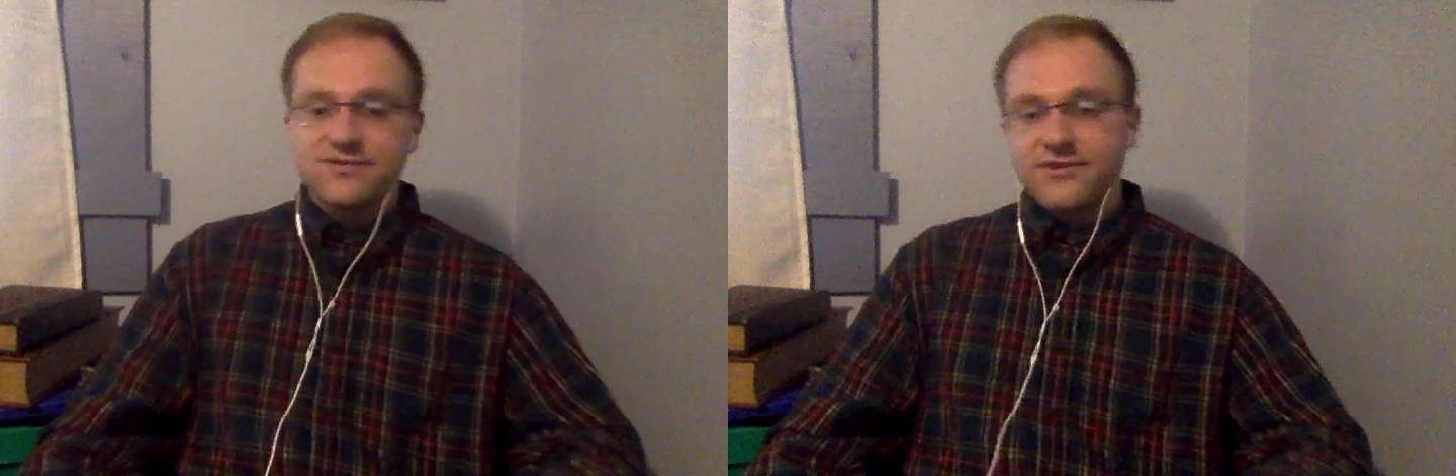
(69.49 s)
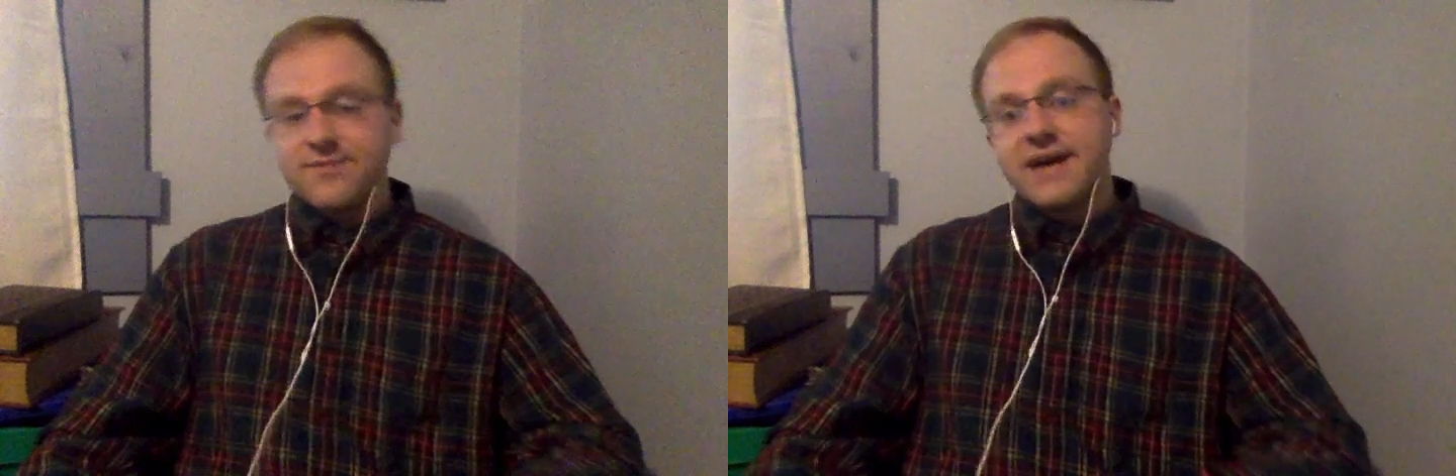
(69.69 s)

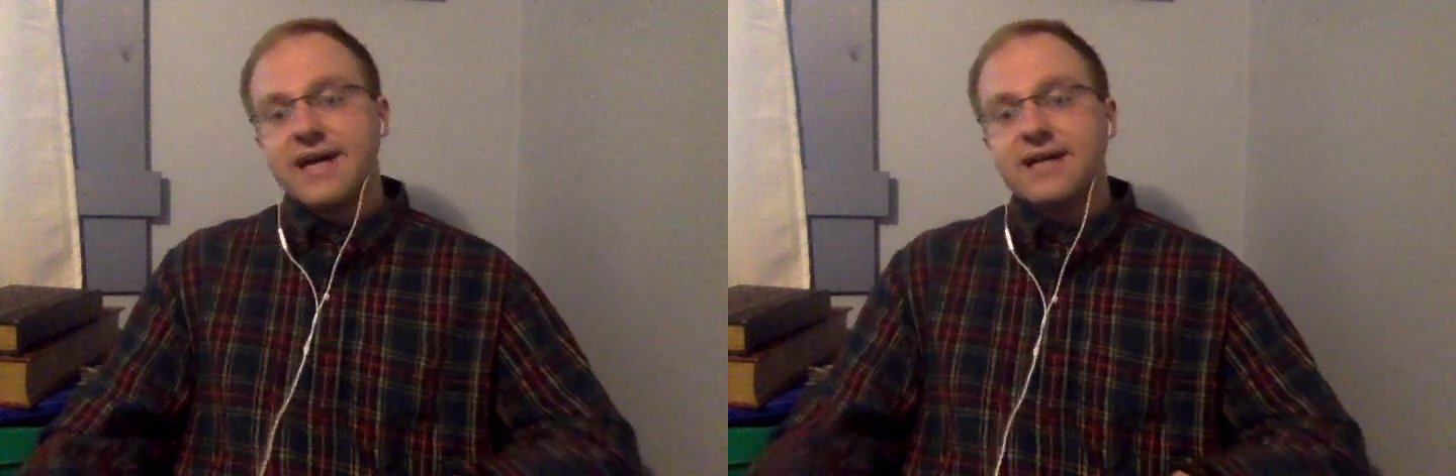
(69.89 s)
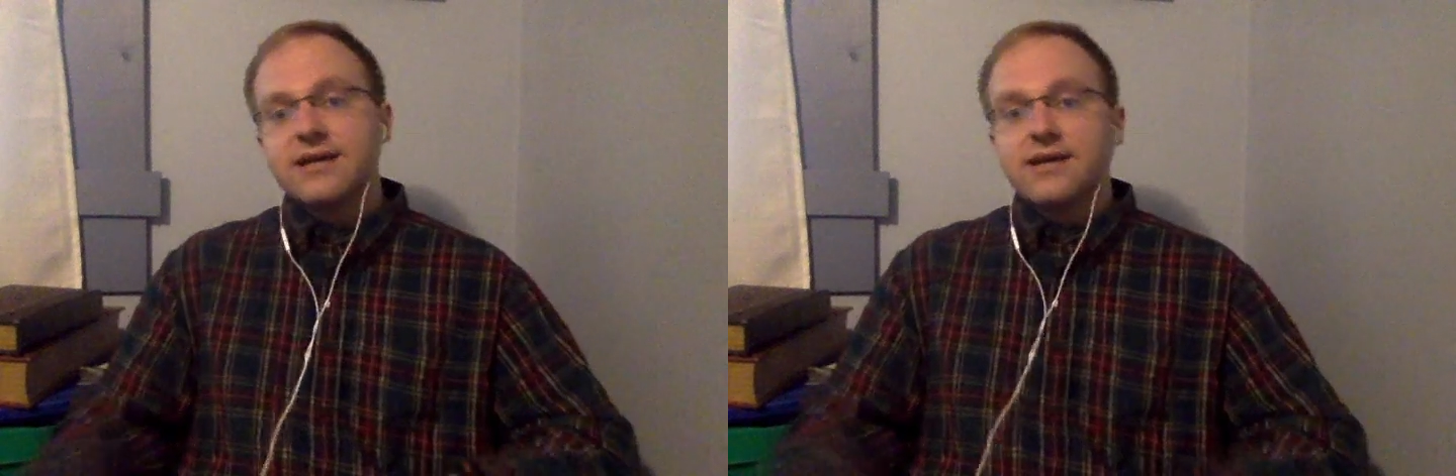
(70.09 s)
from
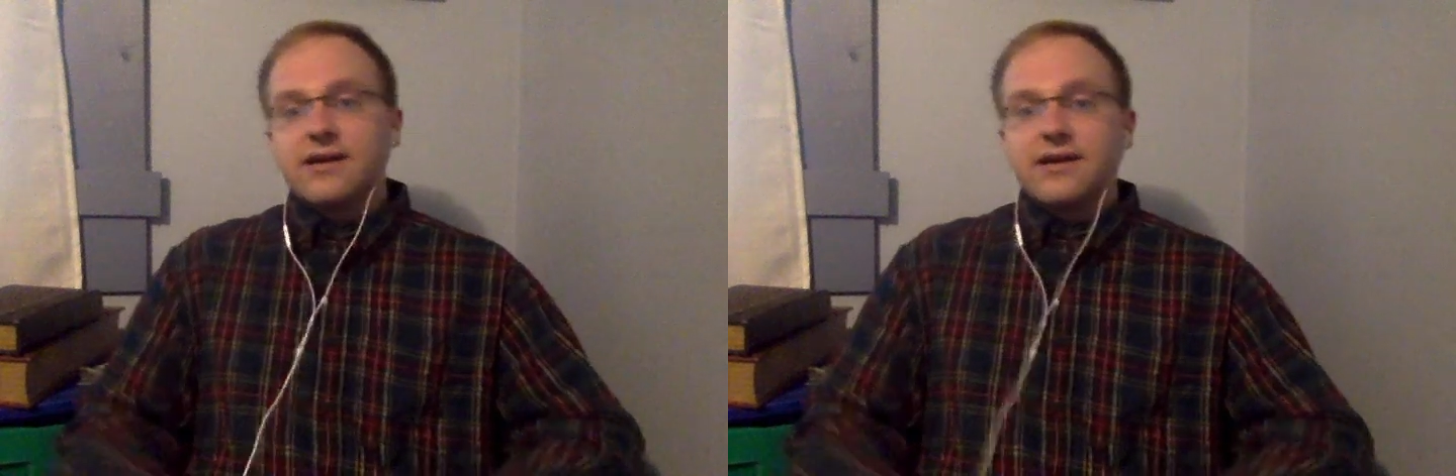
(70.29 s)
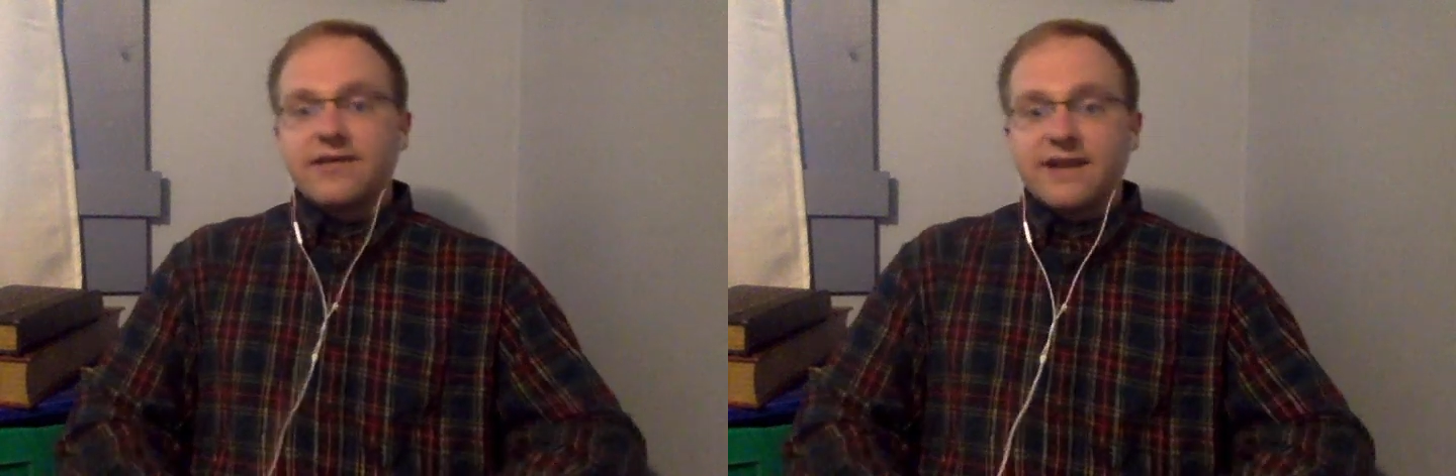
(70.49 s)
that
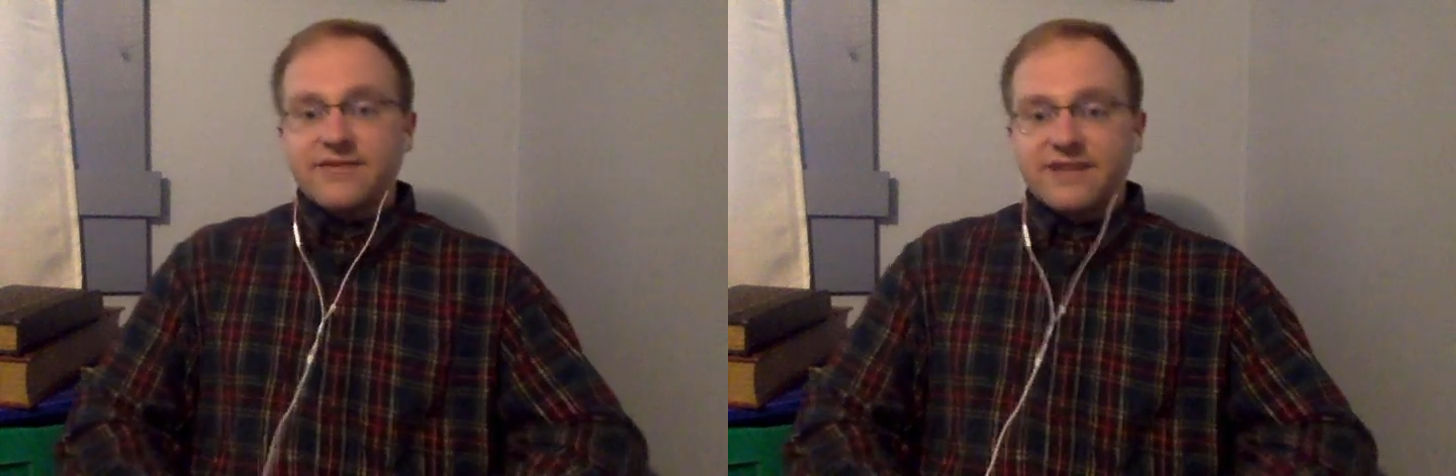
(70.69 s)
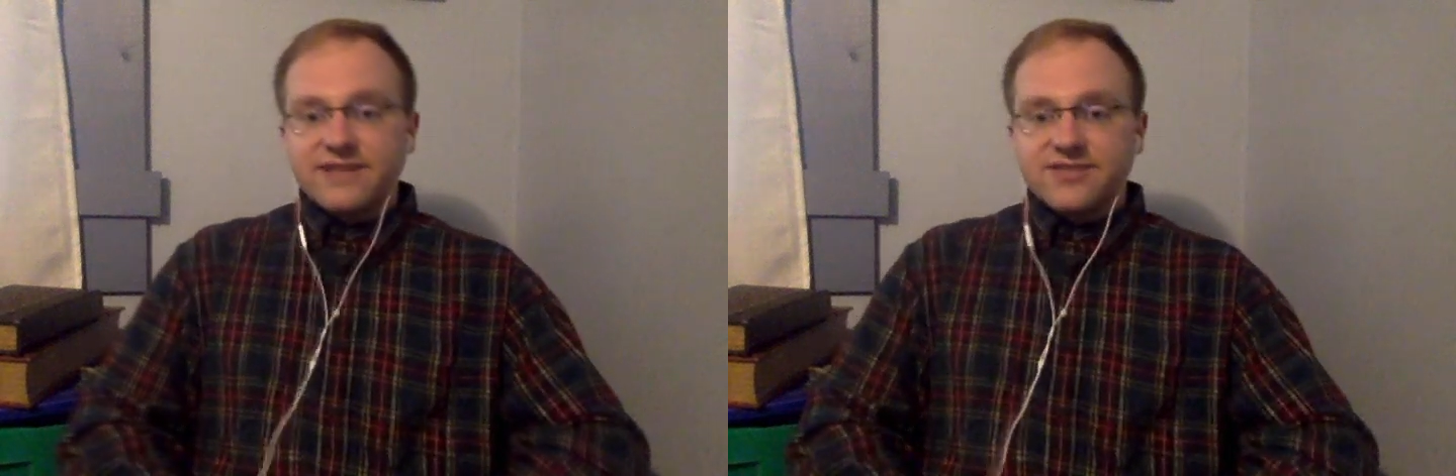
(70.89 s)

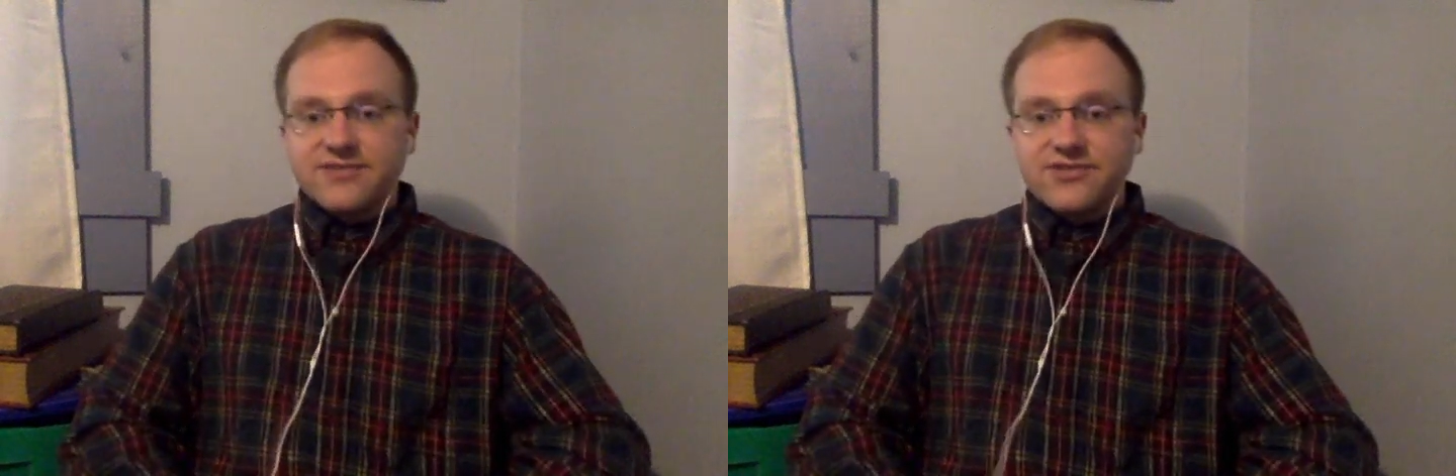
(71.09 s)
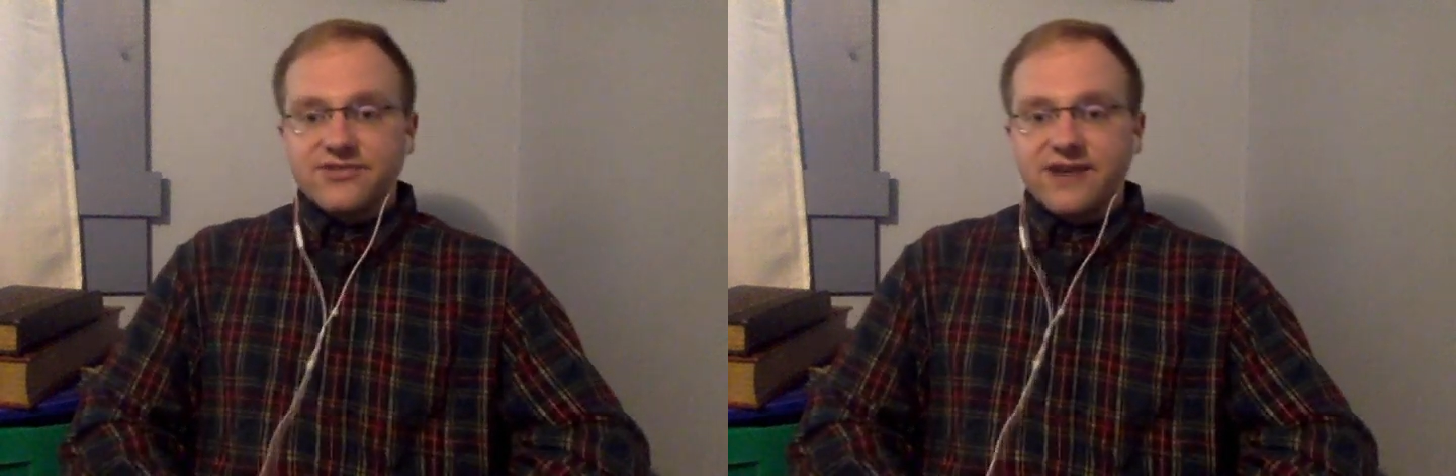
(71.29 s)
phase
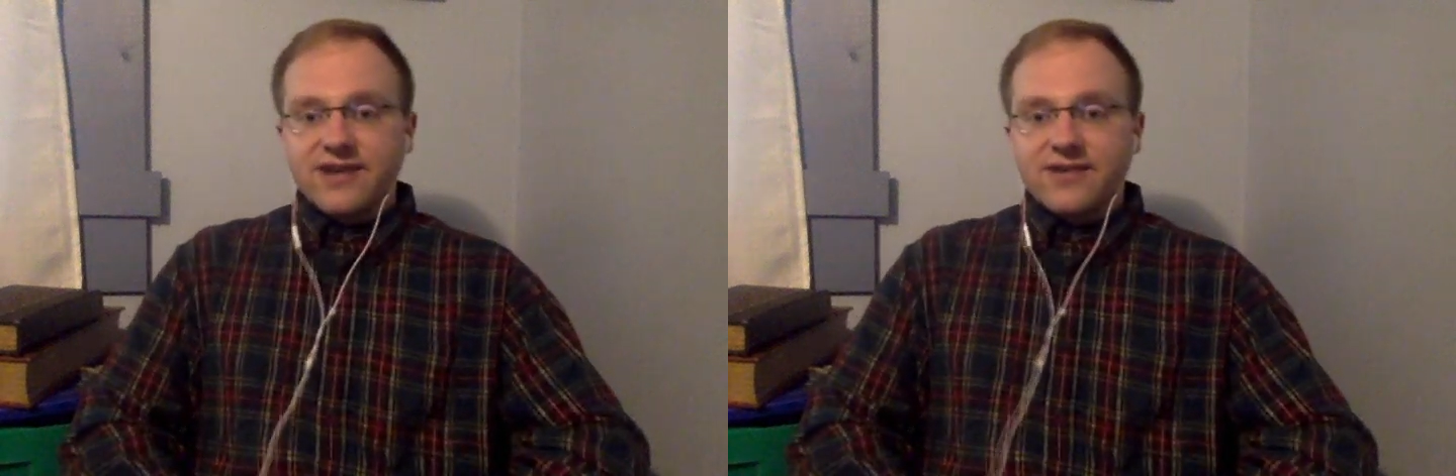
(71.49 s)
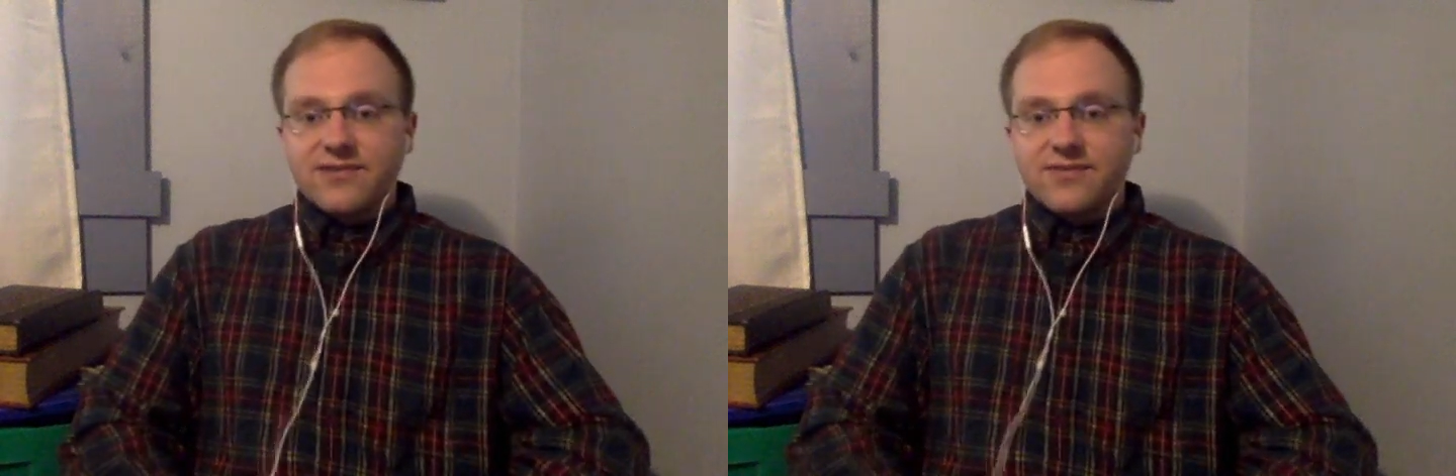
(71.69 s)
3
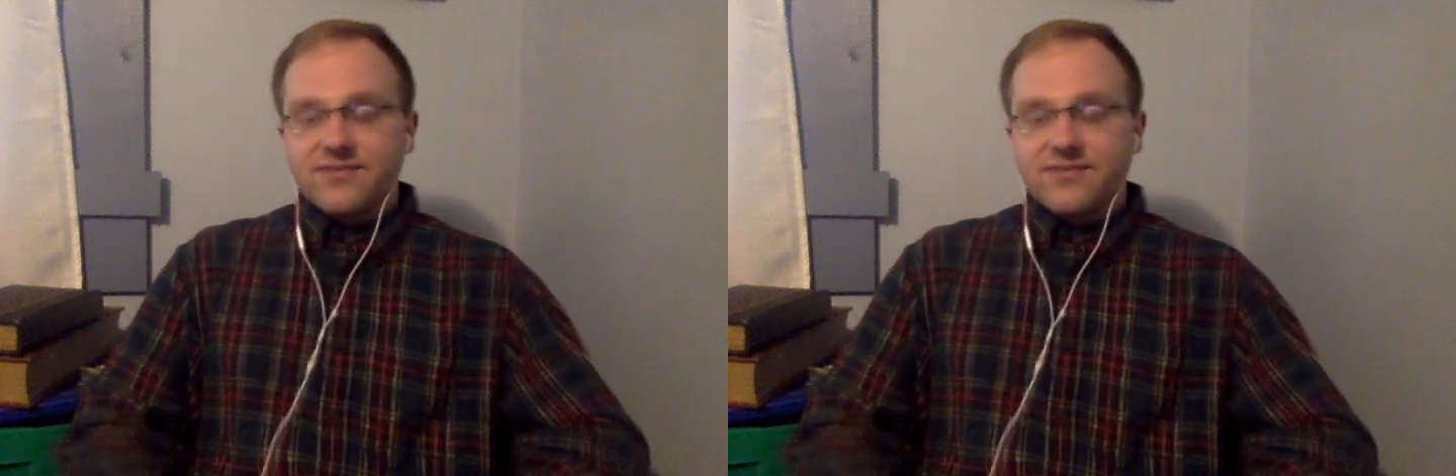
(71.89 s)
trial.